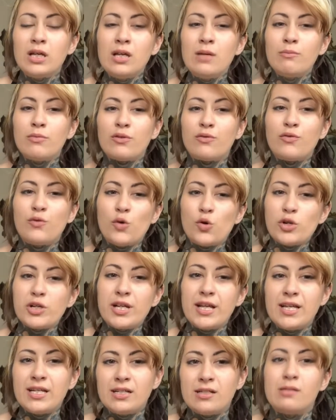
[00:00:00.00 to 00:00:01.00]
Before
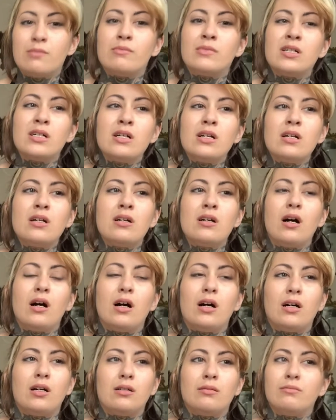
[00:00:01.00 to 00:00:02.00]
him,
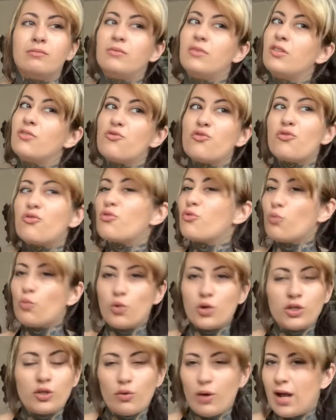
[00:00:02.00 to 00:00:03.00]

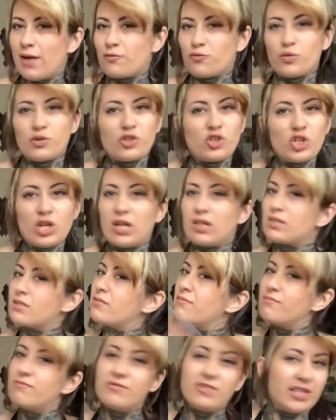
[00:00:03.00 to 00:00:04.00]
woodcraft was just
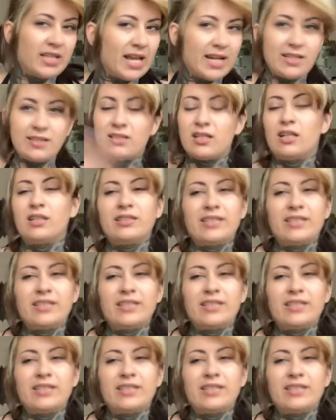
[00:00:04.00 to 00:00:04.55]
get it done,